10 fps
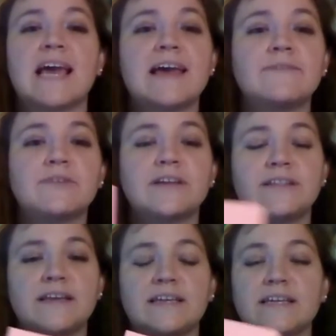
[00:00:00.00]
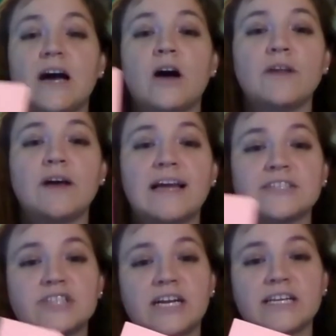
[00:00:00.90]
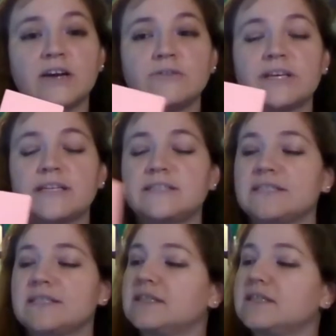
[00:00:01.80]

everything, all the light shining on it